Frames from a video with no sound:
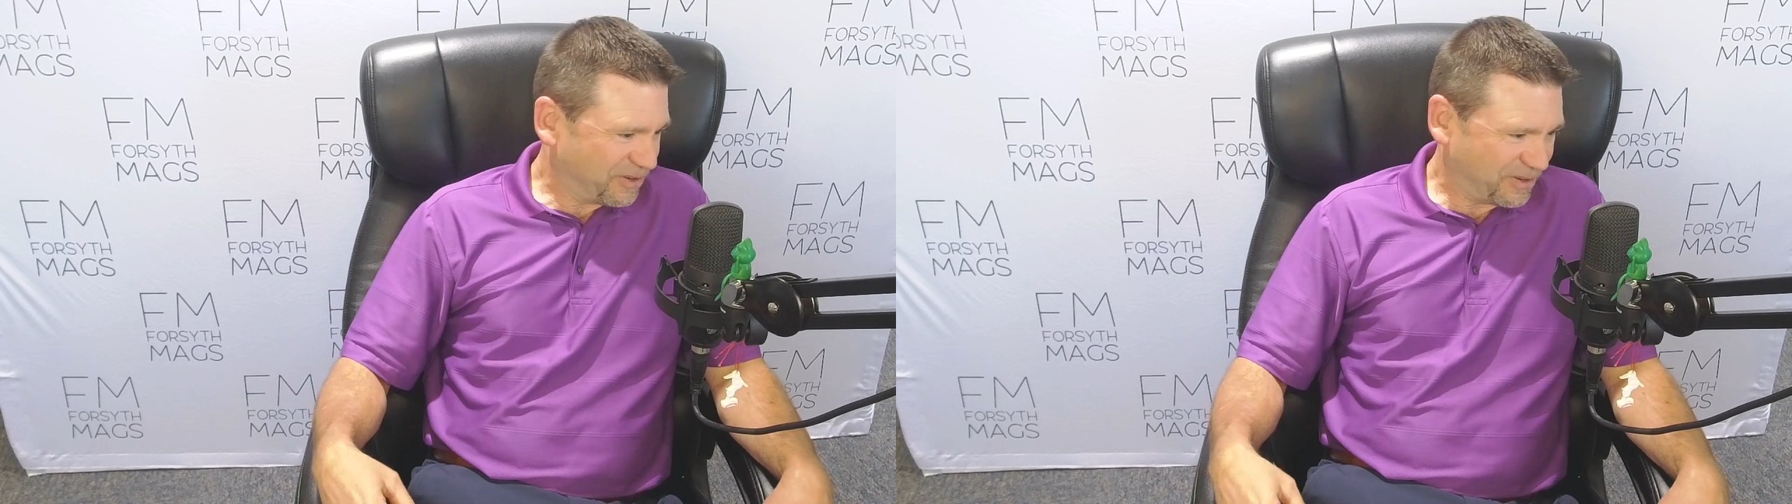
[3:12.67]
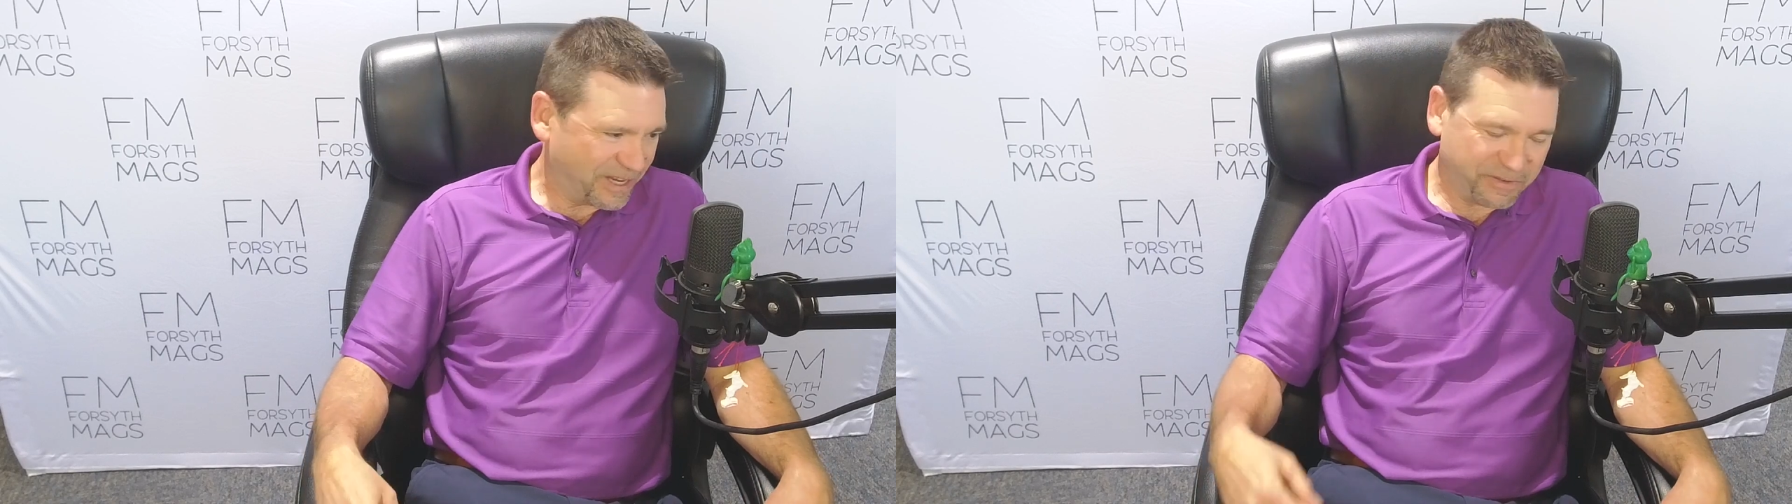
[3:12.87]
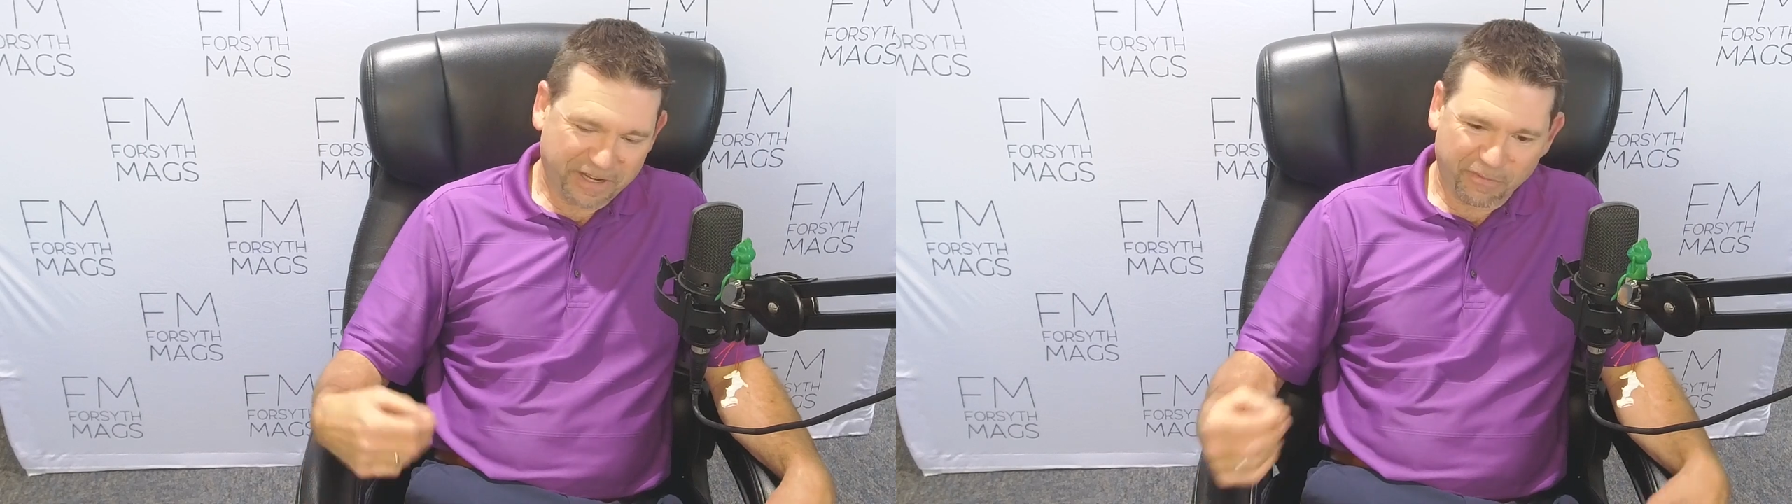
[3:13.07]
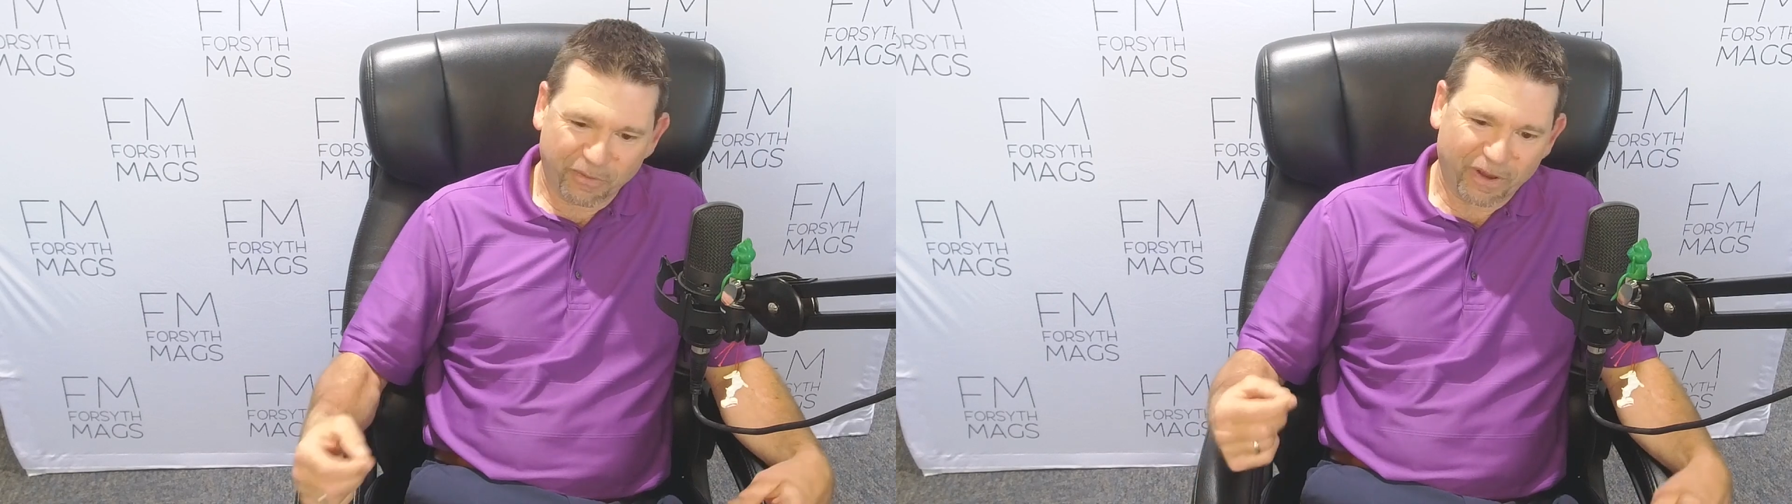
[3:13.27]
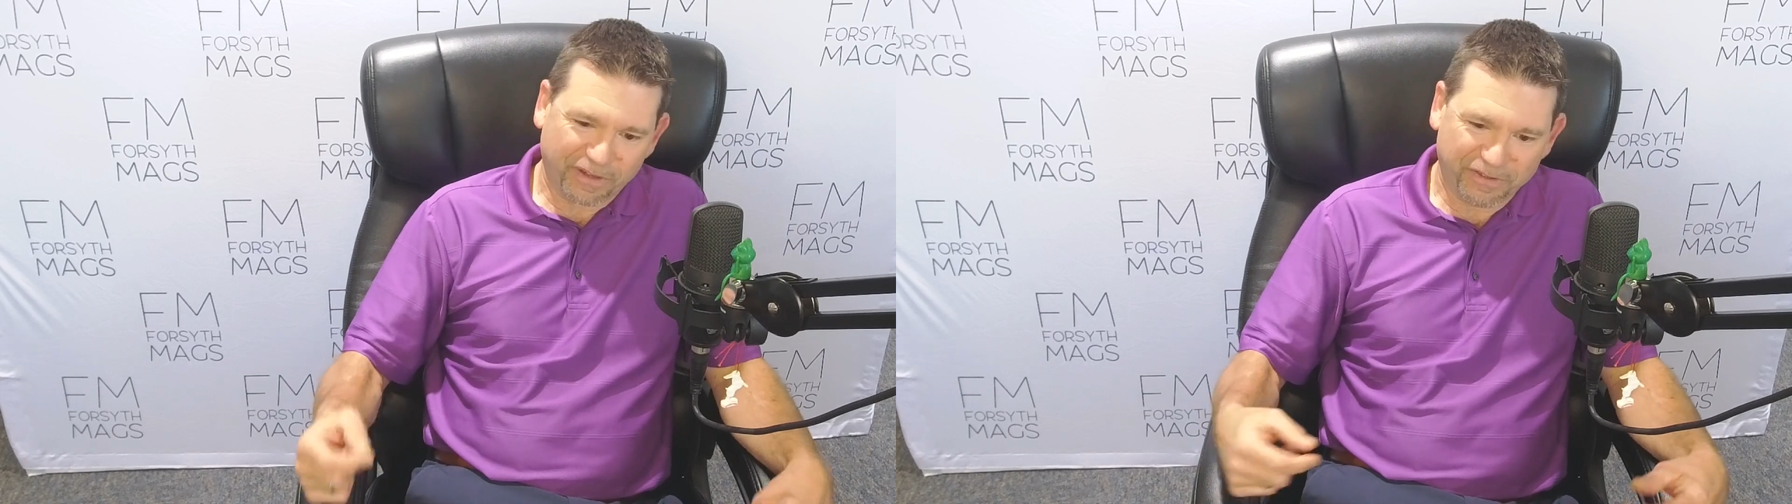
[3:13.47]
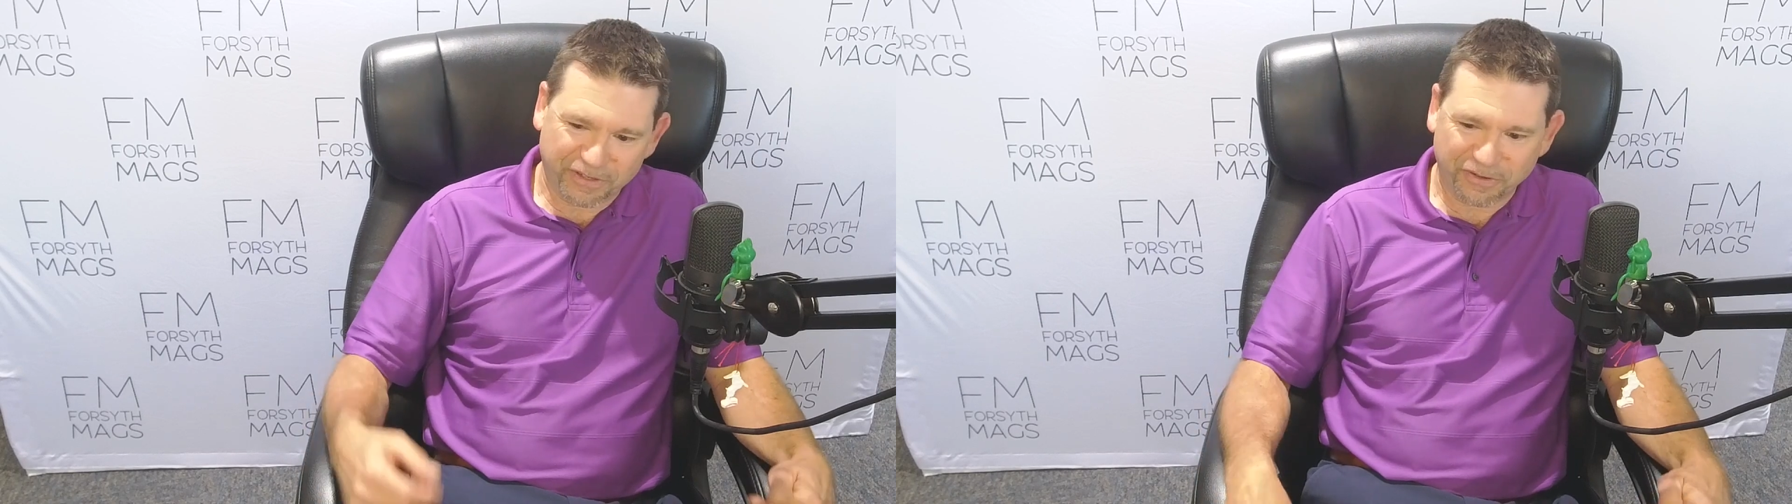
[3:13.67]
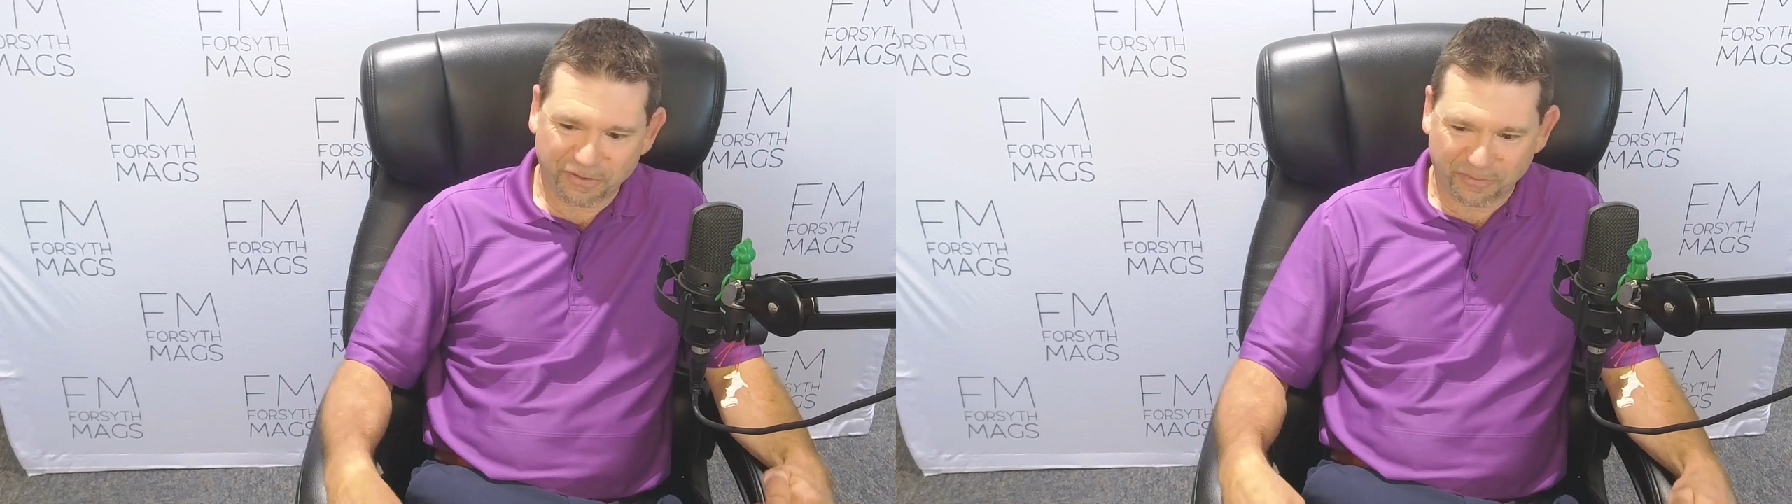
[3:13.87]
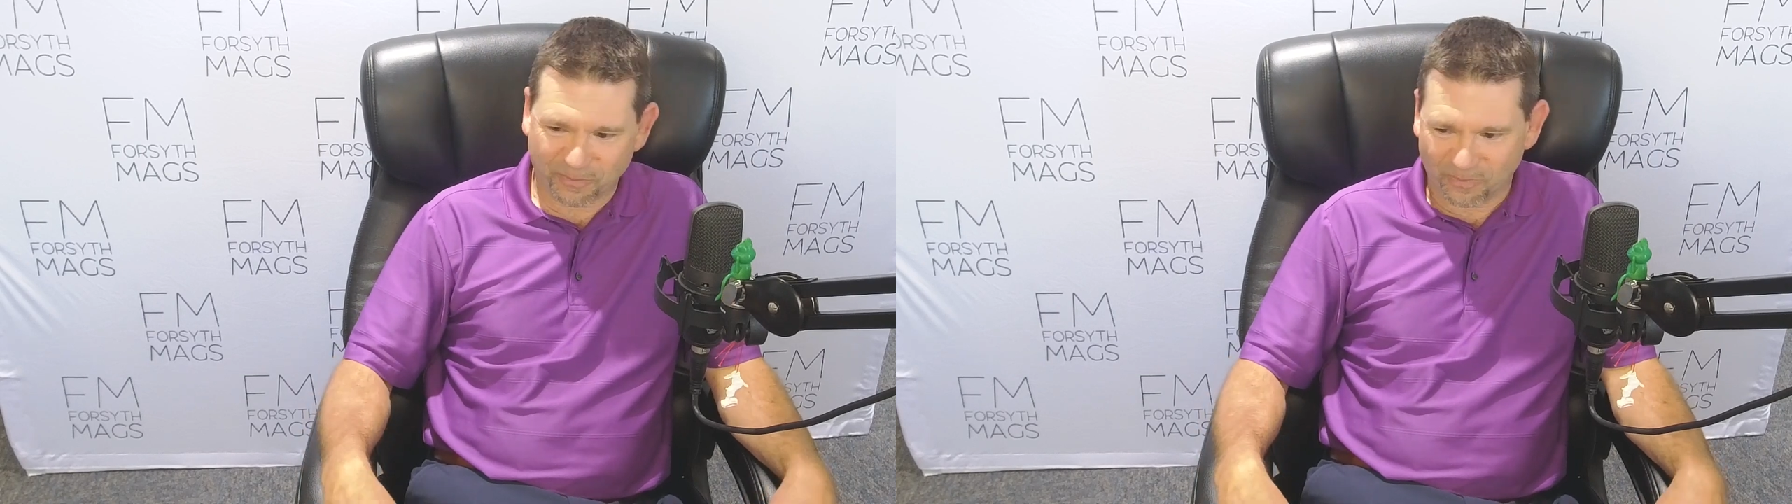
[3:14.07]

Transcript: you keep telling me what to do,